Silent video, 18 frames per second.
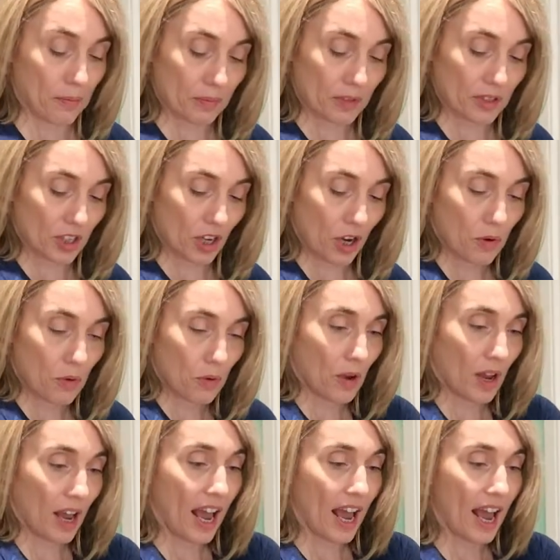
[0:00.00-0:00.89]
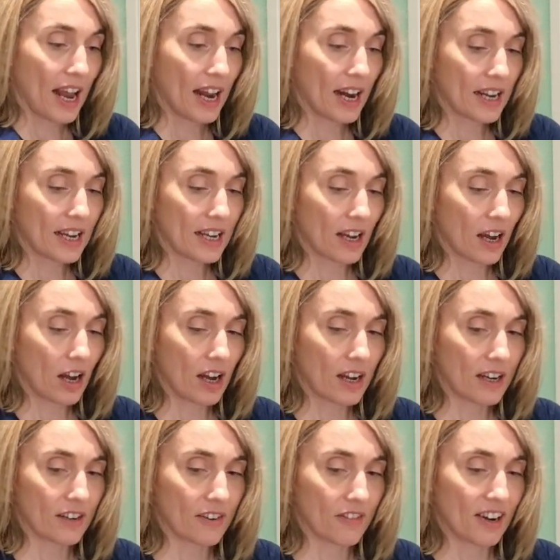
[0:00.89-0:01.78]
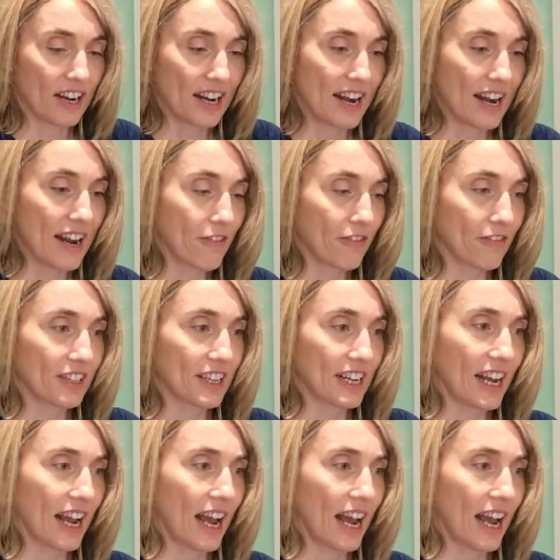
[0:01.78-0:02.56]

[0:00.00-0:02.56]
So any kind of lifting